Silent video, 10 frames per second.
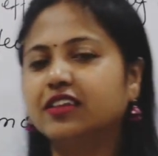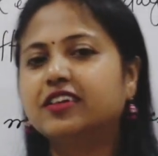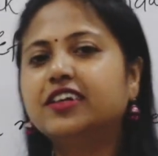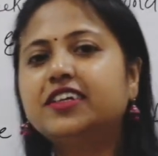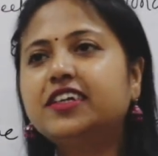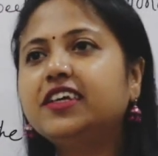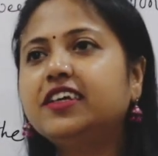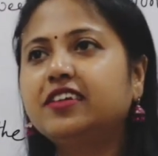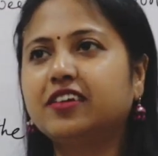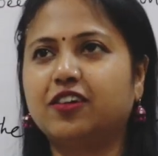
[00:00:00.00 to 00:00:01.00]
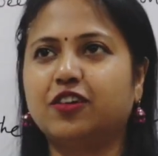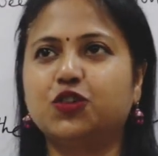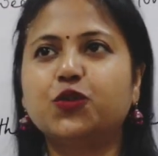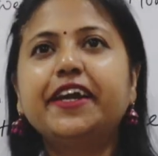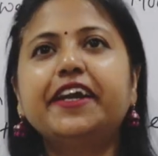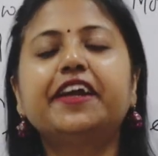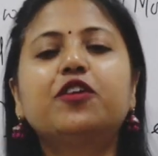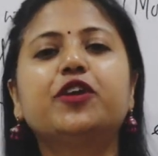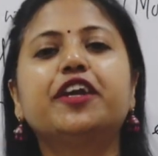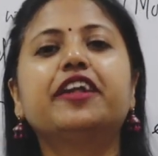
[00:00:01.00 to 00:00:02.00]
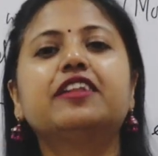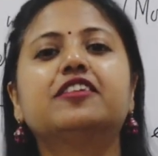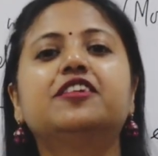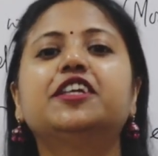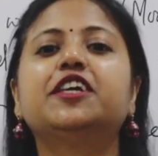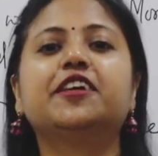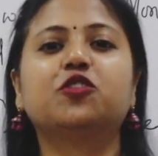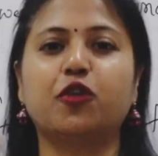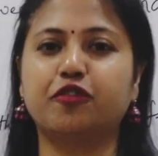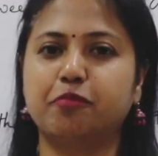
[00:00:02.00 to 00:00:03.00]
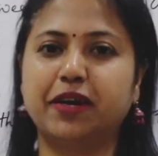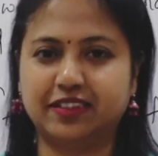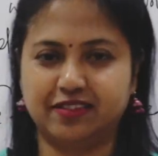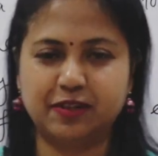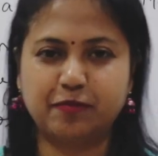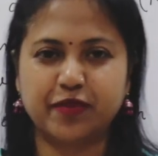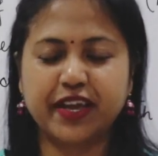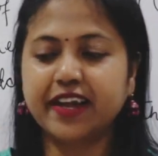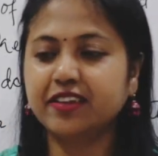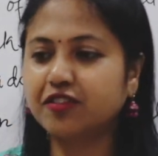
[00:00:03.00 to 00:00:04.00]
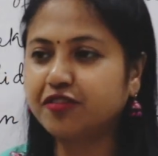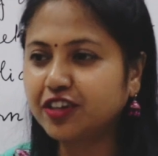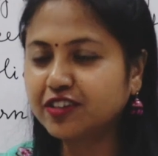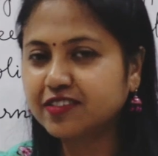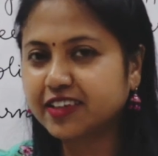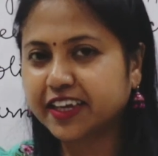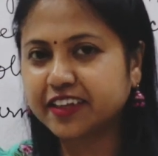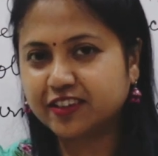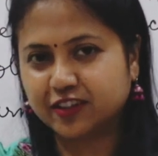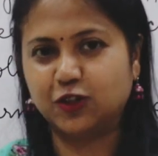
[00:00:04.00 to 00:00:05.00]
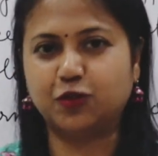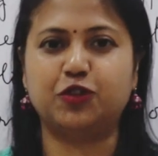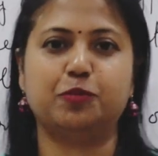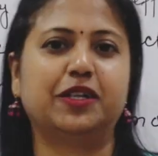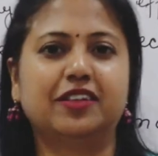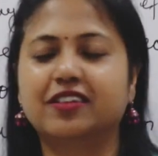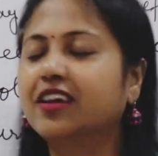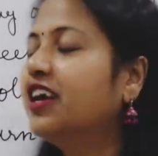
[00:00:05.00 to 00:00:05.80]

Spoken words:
28, 29, 30th of a month and the first, second, third of the month.